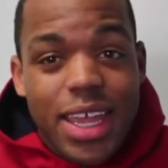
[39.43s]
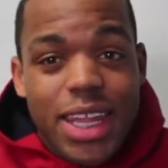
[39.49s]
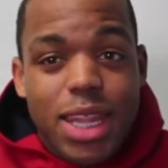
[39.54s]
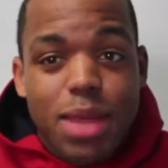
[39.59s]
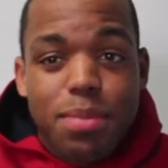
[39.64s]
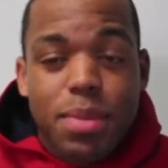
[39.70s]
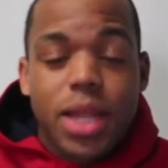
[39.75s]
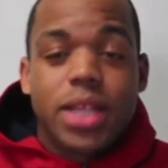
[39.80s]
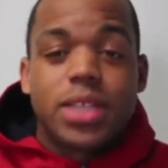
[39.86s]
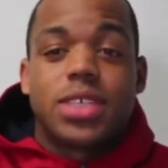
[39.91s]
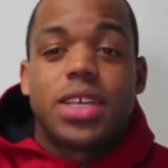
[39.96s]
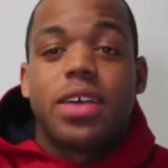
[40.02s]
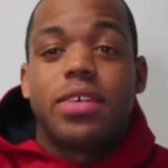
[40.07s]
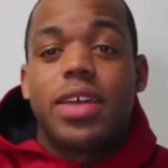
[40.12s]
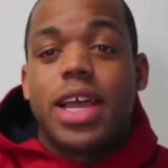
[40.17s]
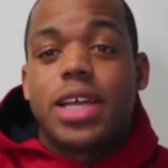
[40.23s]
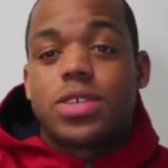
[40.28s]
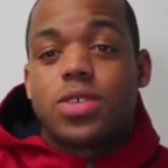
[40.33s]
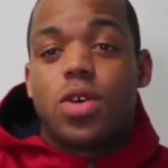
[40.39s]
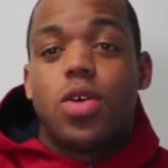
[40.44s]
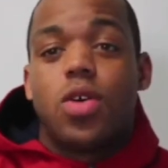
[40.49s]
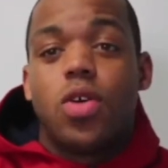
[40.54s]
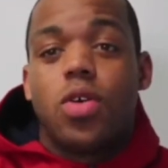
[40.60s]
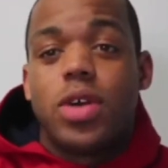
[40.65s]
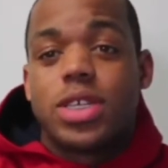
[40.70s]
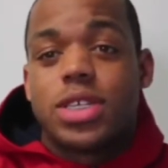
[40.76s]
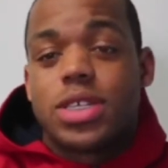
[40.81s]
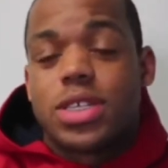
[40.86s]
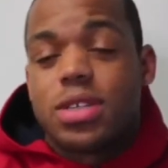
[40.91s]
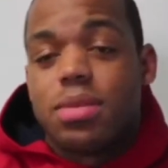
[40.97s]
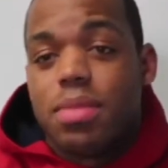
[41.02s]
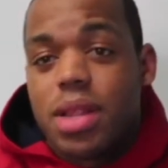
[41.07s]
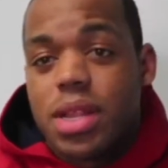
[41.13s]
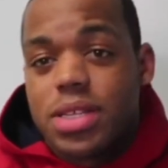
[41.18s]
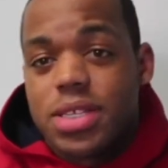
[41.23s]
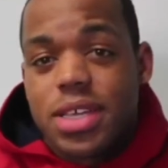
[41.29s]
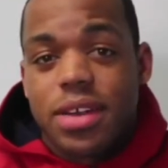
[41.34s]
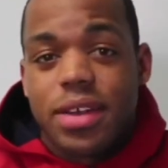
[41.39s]
the military as a whole and just the
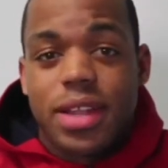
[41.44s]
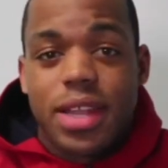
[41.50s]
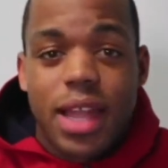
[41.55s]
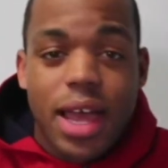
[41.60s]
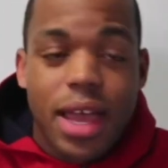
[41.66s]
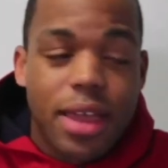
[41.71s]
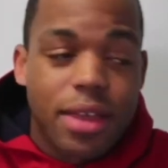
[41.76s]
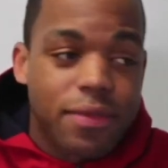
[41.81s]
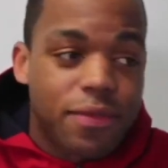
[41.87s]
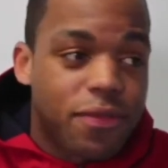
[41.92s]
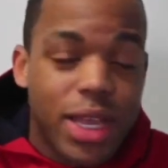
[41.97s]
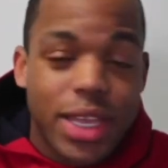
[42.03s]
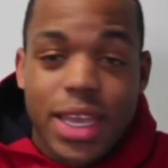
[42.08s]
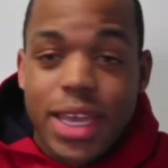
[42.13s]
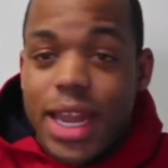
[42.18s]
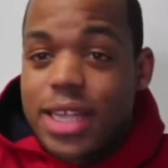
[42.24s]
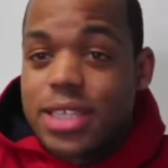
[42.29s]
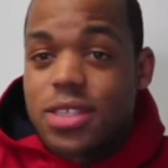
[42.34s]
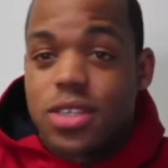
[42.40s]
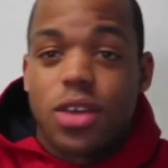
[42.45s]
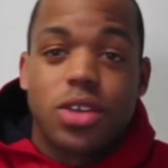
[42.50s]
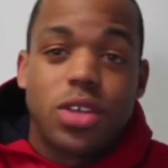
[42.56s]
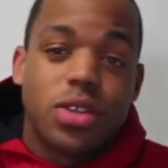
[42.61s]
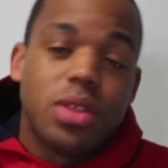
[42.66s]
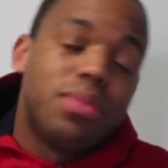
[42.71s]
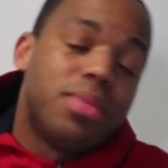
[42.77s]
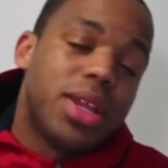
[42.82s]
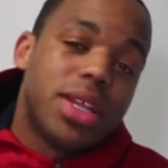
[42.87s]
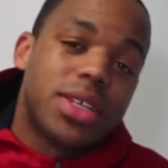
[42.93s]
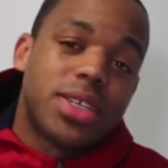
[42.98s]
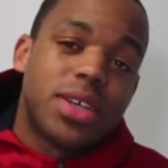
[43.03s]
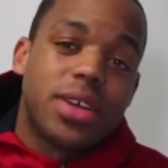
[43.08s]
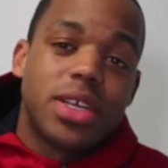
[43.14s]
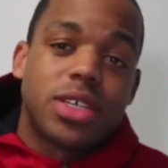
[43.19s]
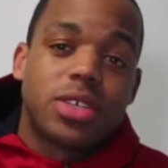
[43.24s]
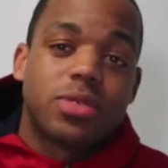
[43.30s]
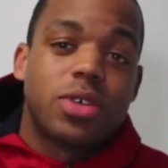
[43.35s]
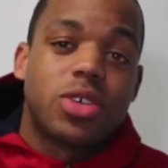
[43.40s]
military life. Again, I tell you, the
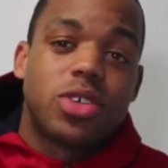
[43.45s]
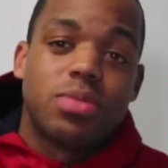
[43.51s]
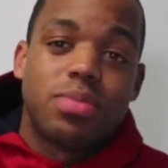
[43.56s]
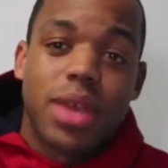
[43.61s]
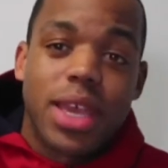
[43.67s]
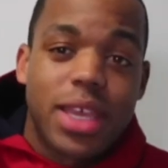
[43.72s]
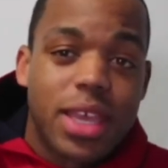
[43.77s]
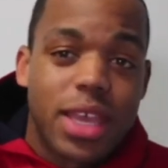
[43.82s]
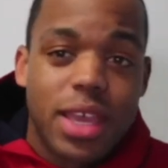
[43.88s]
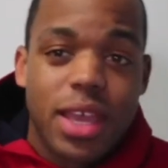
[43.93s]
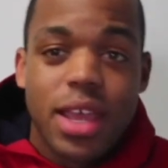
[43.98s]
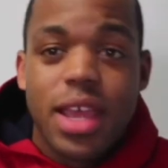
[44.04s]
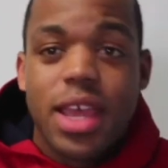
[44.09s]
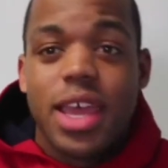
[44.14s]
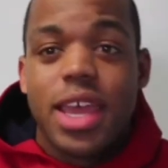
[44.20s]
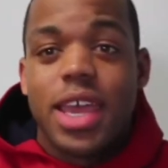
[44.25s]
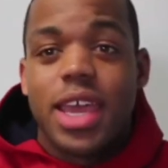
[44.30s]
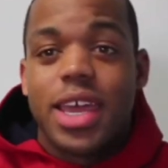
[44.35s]
military is what you make it.